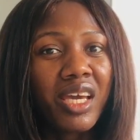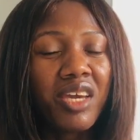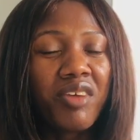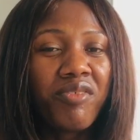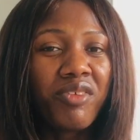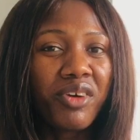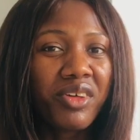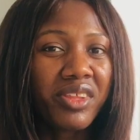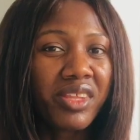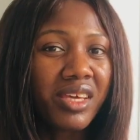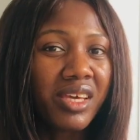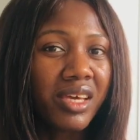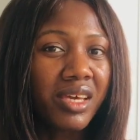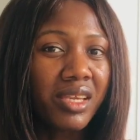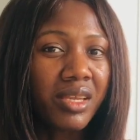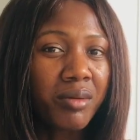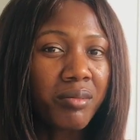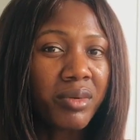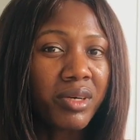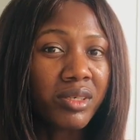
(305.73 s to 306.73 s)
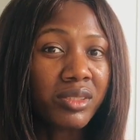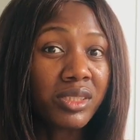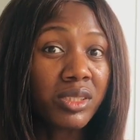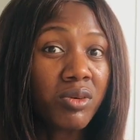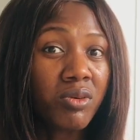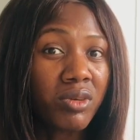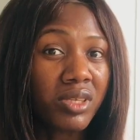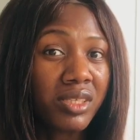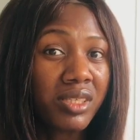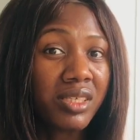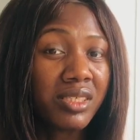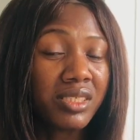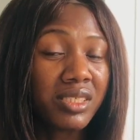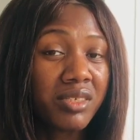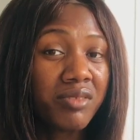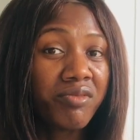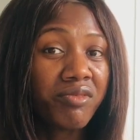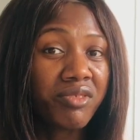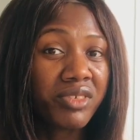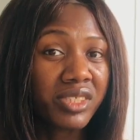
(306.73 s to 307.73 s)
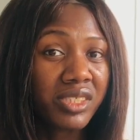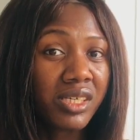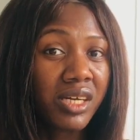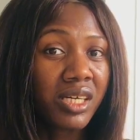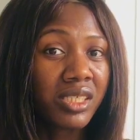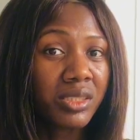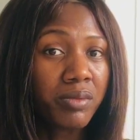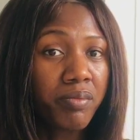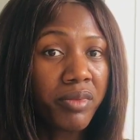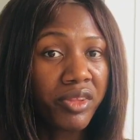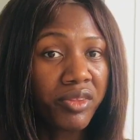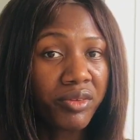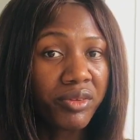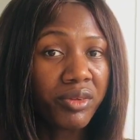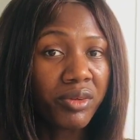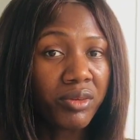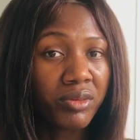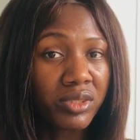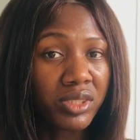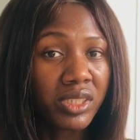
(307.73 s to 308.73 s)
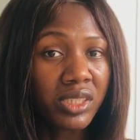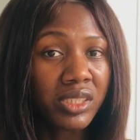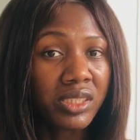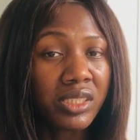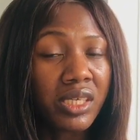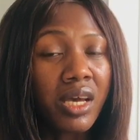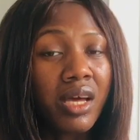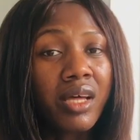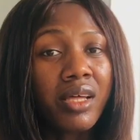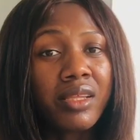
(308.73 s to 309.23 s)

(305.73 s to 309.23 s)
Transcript: If you're thinking about qualitative research methodologies,